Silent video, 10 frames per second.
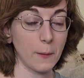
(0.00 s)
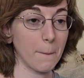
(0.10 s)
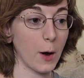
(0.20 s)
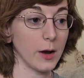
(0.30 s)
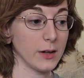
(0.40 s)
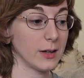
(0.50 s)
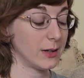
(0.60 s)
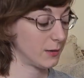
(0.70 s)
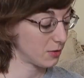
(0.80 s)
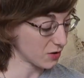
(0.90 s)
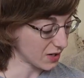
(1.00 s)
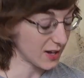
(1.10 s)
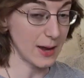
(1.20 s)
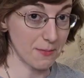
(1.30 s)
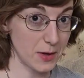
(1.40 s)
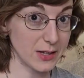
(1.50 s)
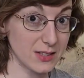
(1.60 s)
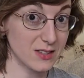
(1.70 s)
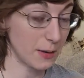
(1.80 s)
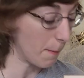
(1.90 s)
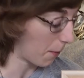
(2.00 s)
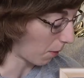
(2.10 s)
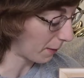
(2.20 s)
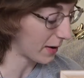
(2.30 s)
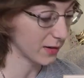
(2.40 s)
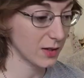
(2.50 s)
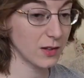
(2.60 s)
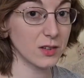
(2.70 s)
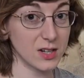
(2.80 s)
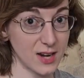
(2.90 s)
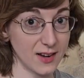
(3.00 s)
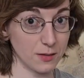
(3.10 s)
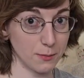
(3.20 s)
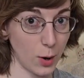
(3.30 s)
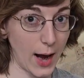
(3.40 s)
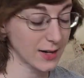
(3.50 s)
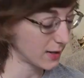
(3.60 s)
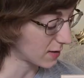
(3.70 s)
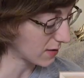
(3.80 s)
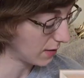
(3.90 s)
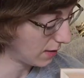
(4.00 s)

But just to keep things simple, because this is going to take some practice,